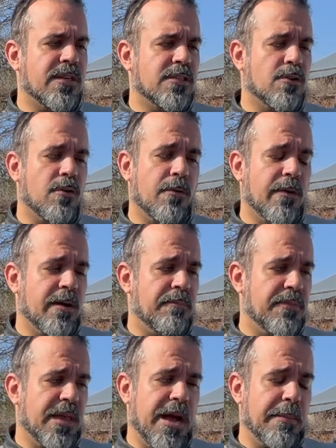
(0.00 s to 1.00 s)
So
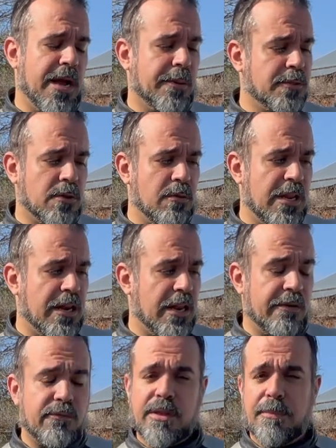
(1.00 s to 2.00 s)
I'm absolutely in
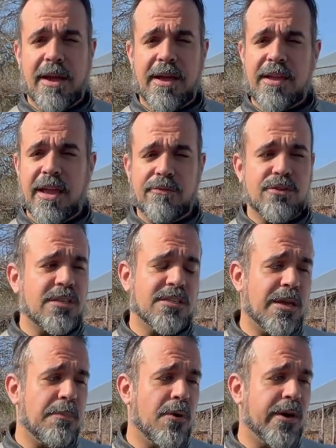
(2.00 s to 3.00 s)
love with the bike ever since
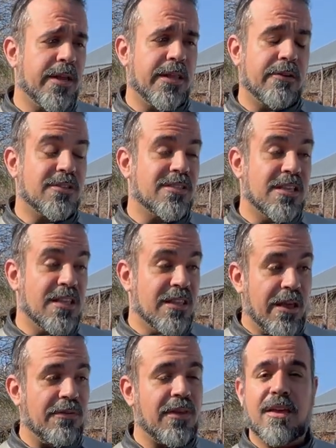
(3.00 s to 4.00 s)
I bought it. There's
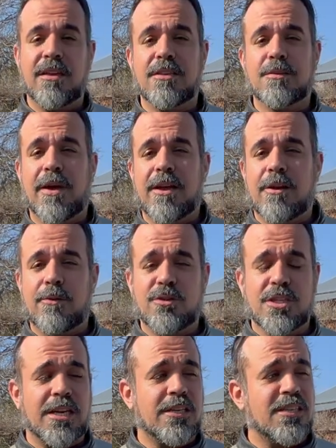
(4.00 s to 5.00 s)
nothing in this bike that I would
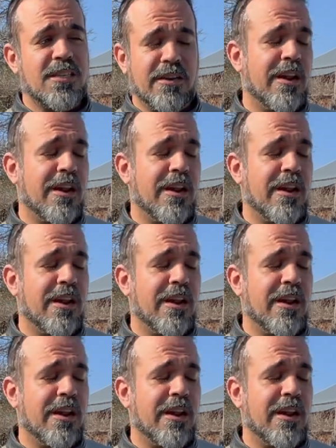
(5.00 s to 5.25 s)
change. Nothing.